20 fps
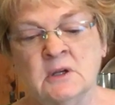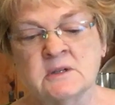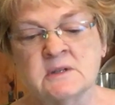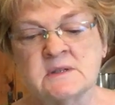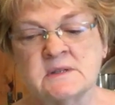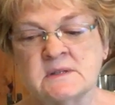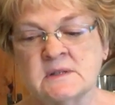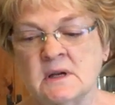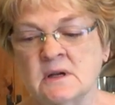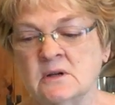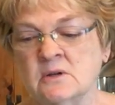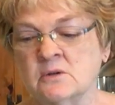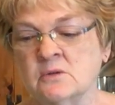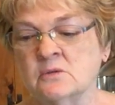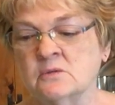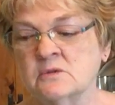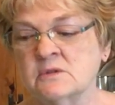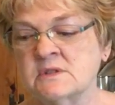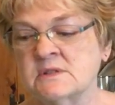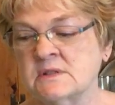
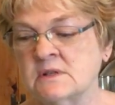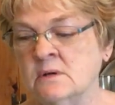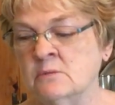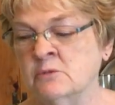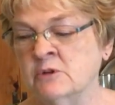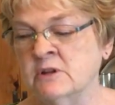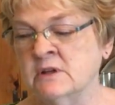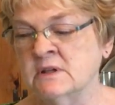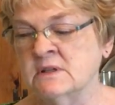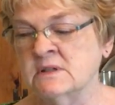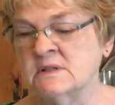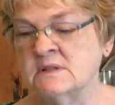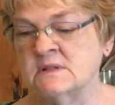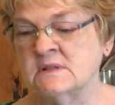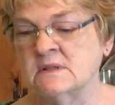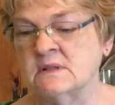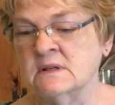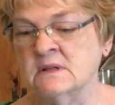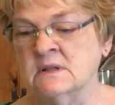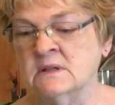so some of these
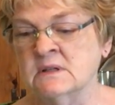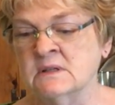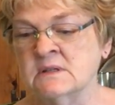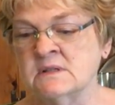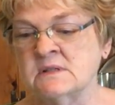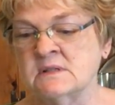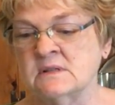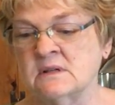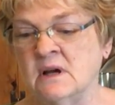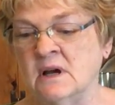things